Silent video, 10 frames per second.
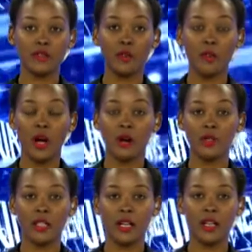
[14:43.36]
former
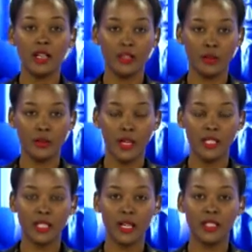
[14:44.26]
owner, the
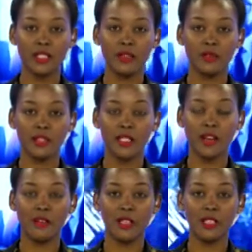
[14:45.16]
writer and civil
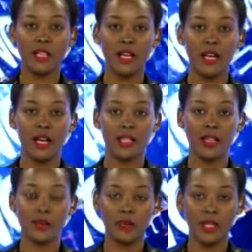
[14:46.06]
servant
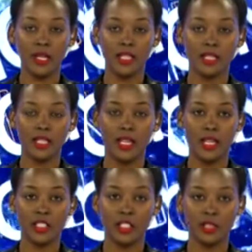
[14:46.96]
Hadambi
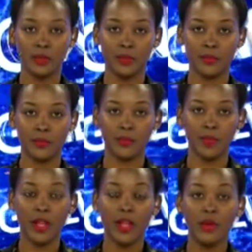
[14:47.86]
Asalache.
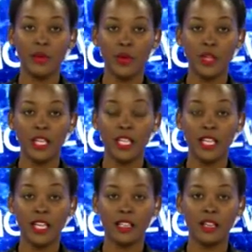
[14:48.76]
Born in
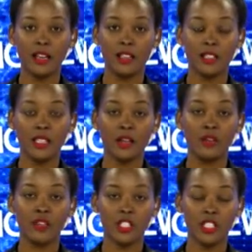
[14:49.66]
Kenya, the son
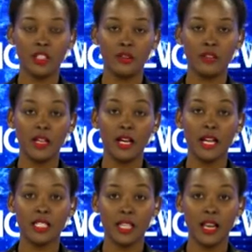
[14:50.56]
of a chief,
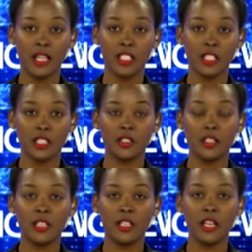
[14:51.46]
Asalache
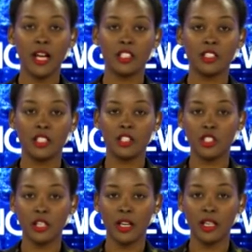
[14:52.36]
studied
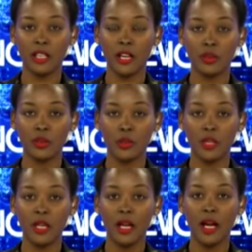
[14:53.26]
architecture in
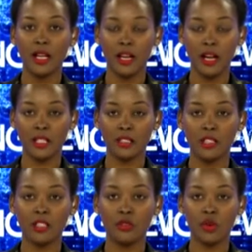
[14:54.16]
Nairobi and art
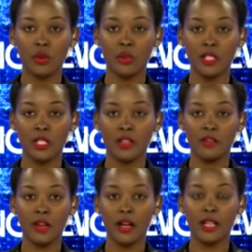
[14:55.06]
in Rome,
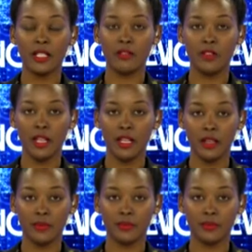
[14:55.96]
Geneva and Vienna.